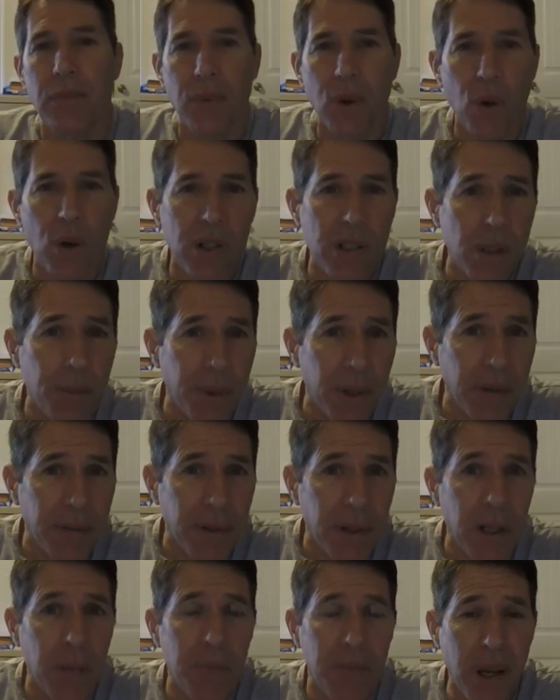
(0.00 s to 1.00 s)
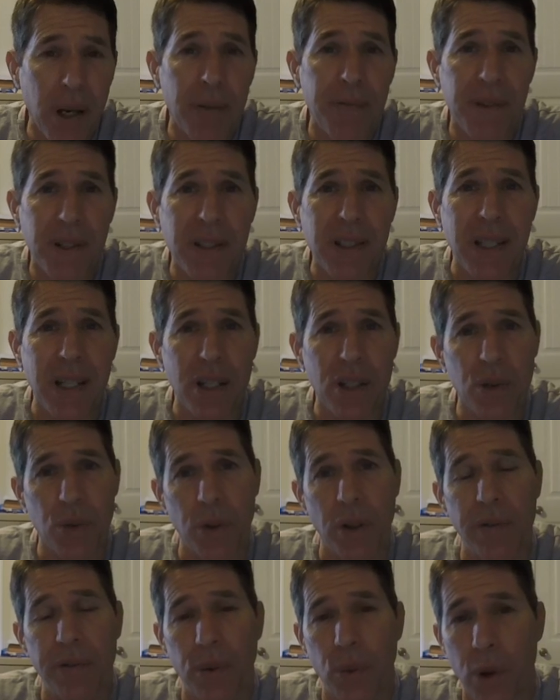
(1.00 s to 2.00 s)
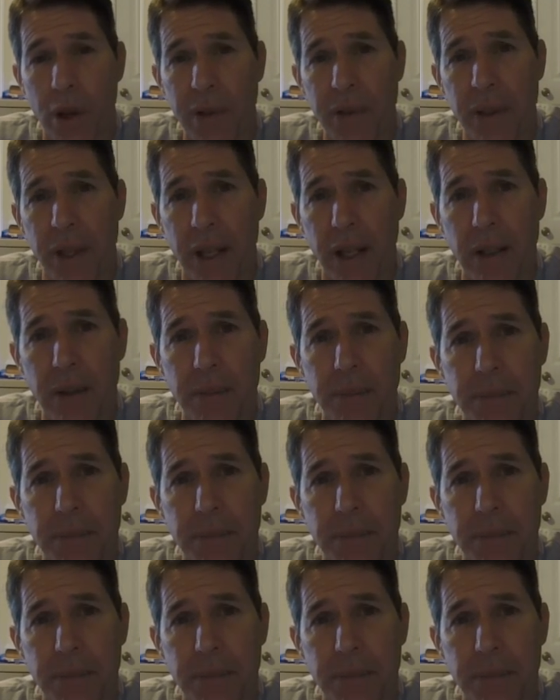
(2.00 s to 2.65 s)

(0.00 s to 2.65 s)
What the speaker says: Who does it benefit? It benefits Israel, for one thing.